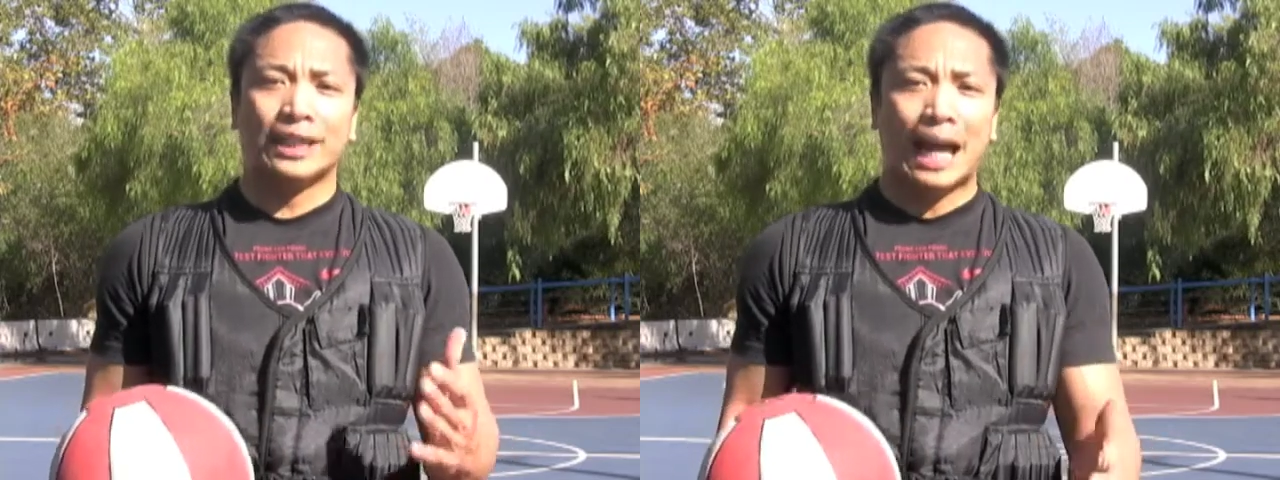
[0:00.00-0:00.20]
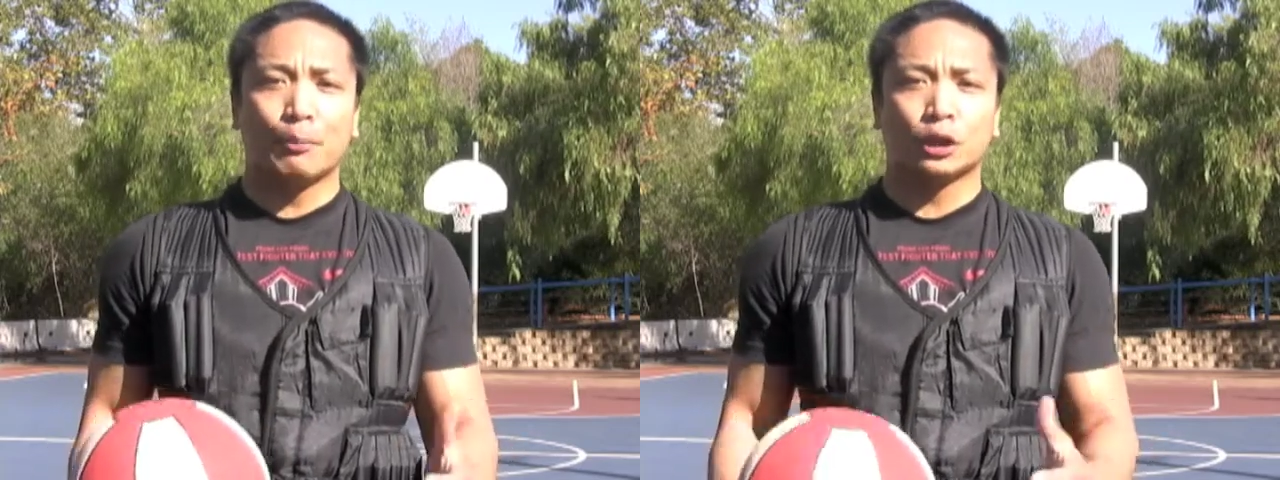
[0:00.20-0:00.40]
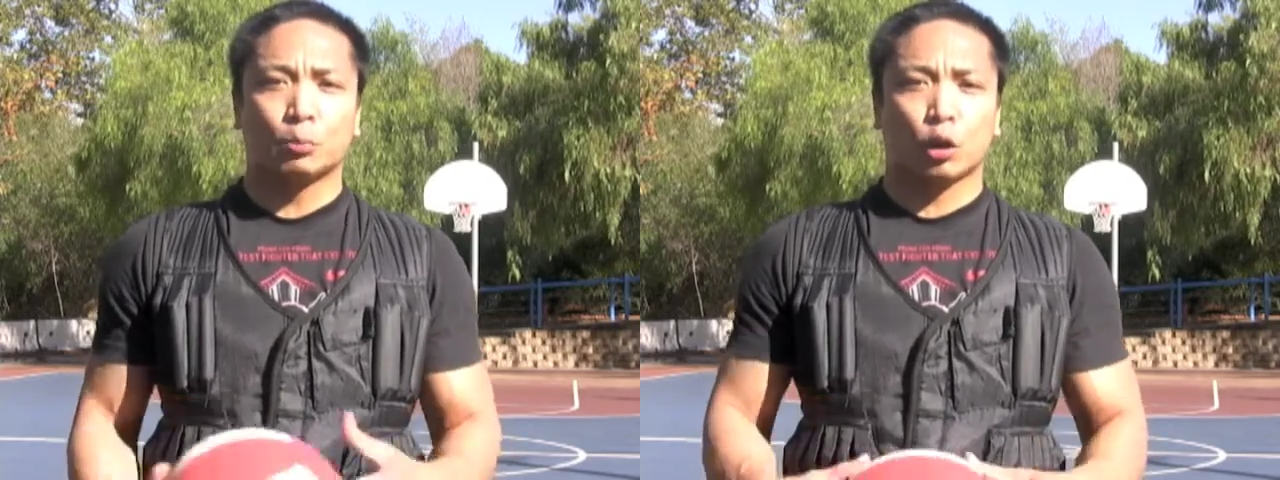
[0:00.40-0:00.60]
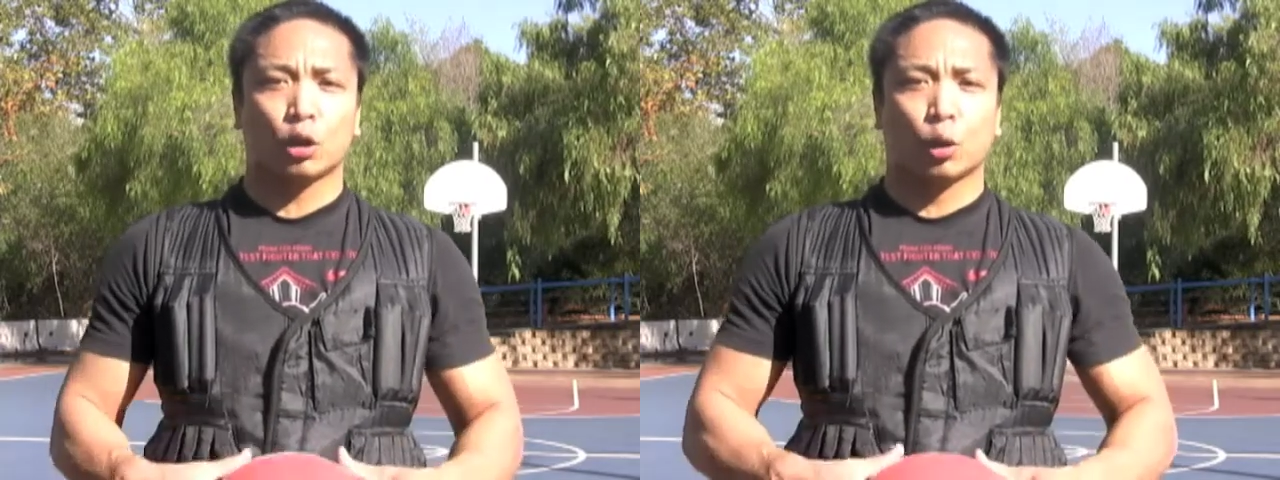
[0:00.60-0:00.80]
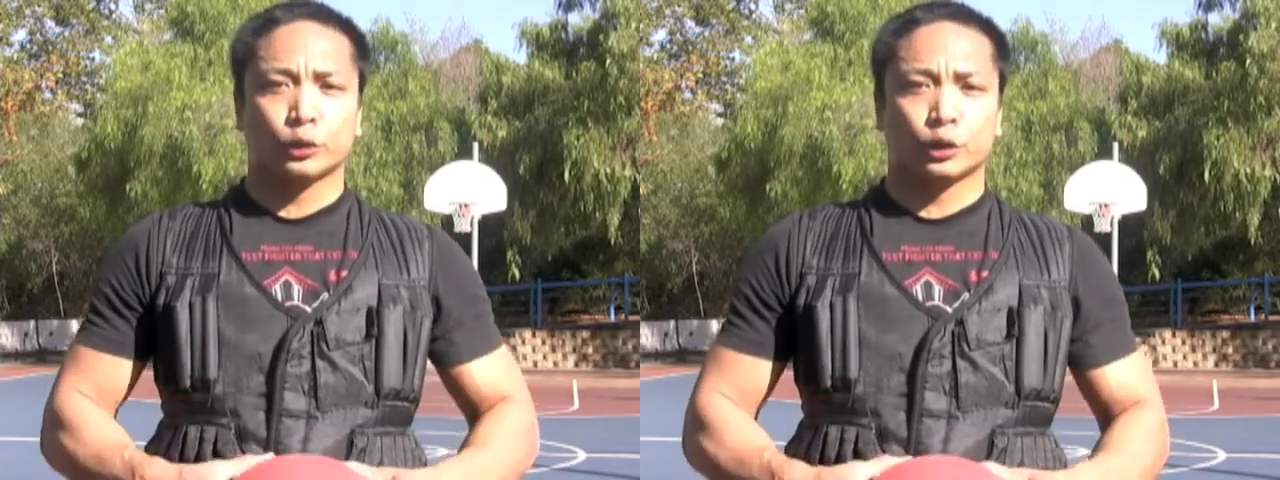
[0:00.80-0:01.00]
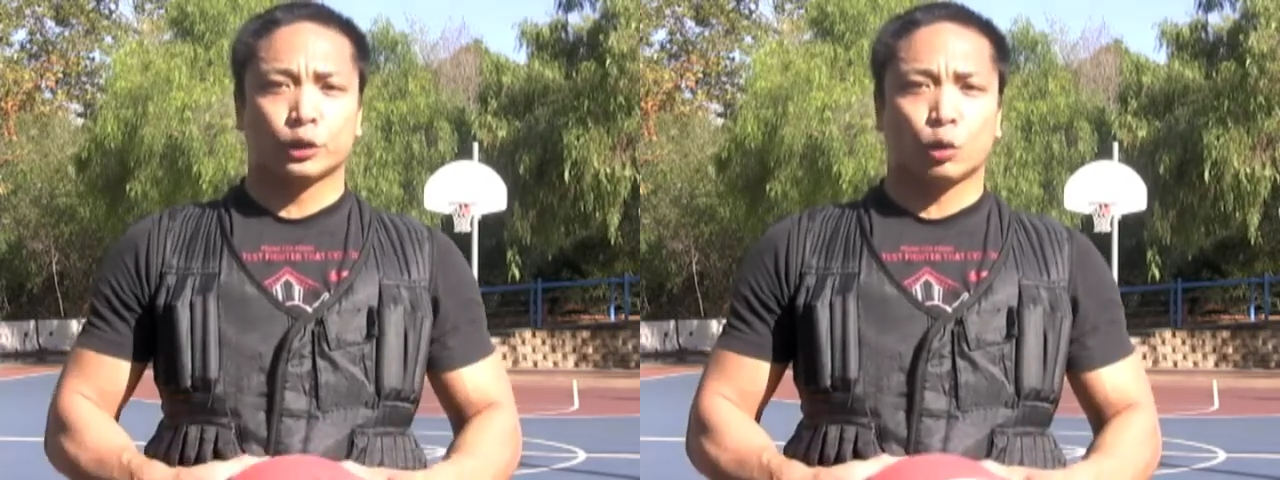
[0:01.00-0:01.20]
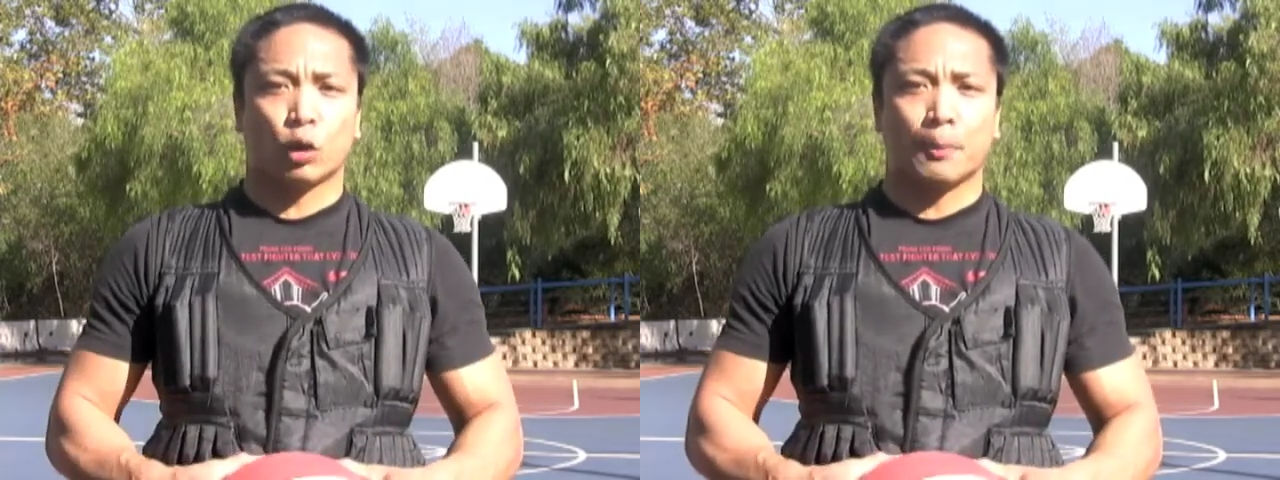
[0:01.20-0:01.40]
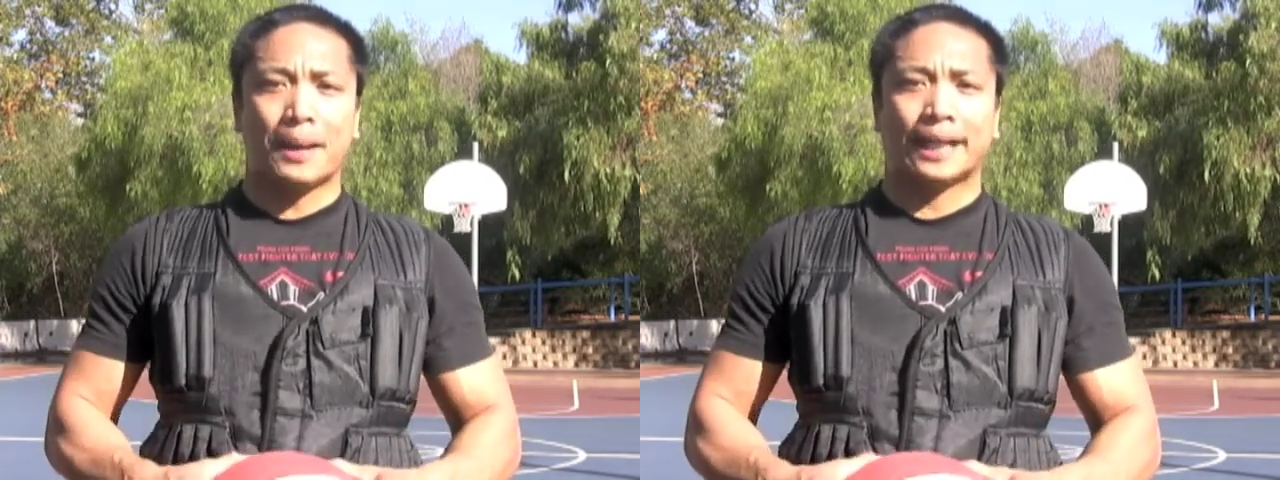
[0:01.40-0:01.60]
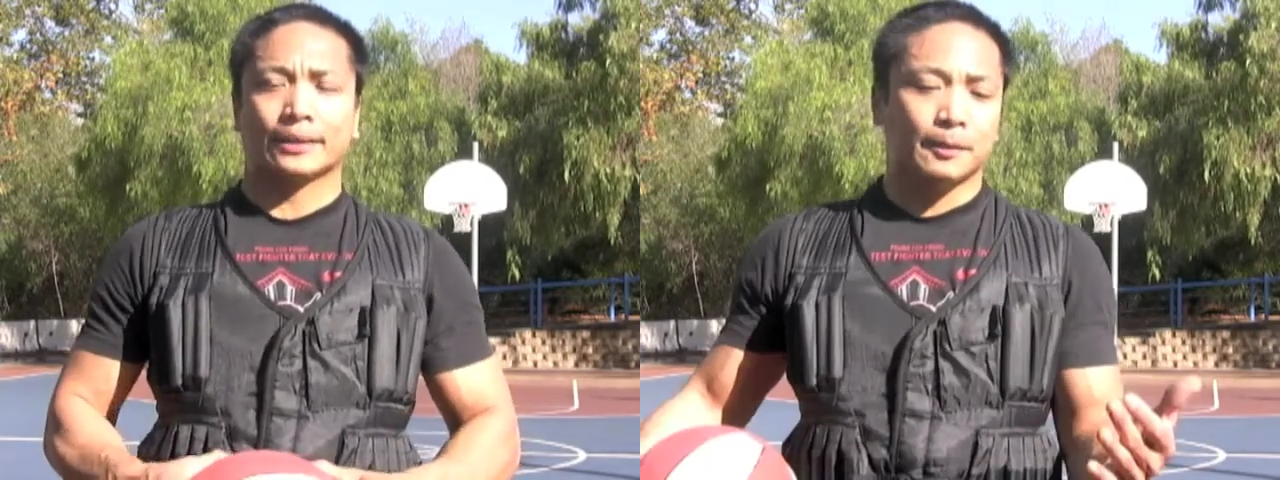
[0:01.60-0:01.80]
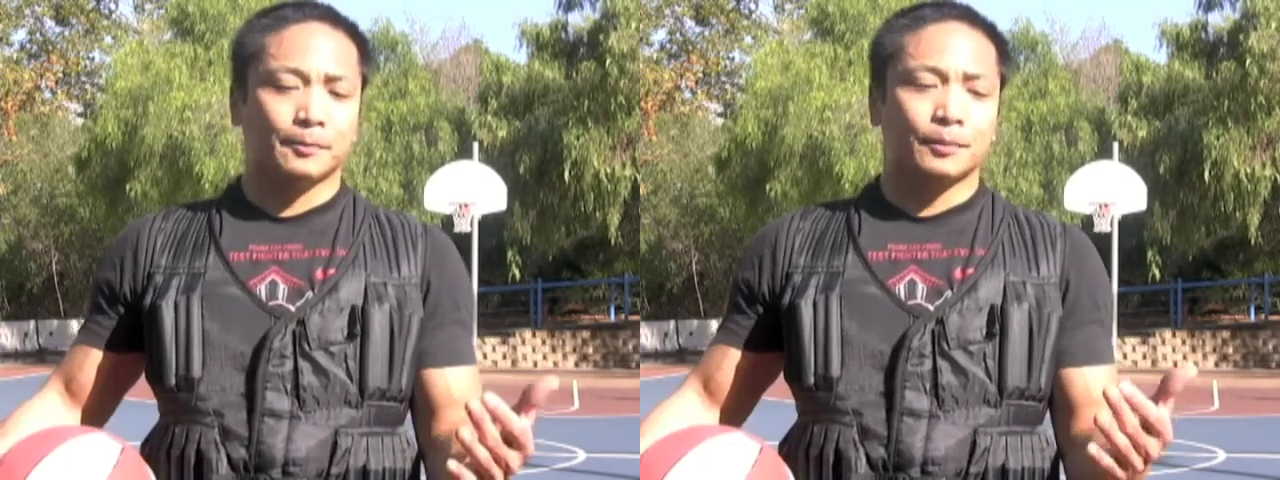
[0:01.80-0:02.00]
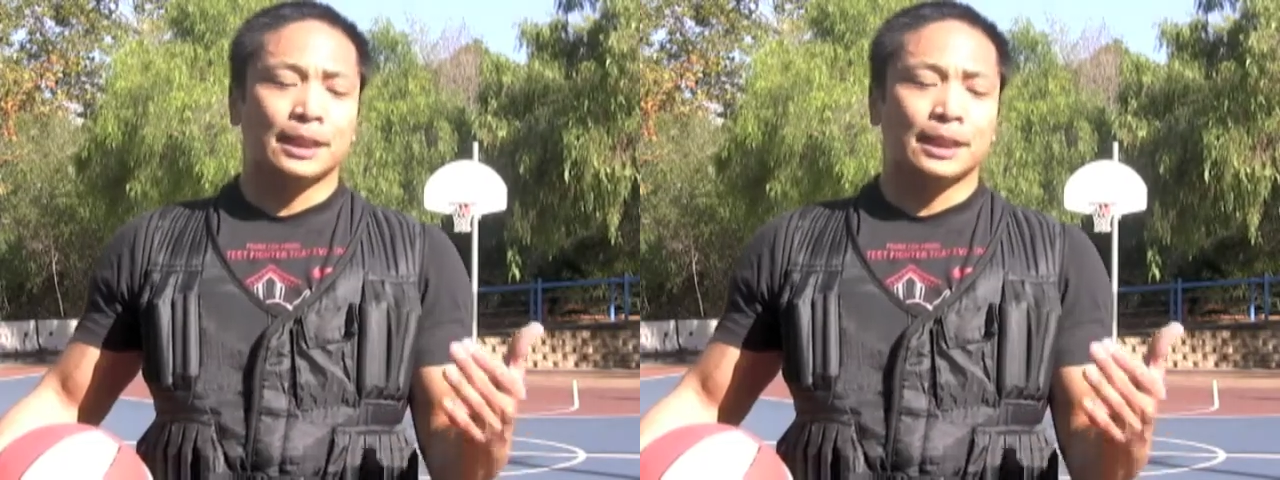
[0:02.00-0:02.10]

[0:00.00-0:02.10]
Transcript: that much more closer to scoring a basket.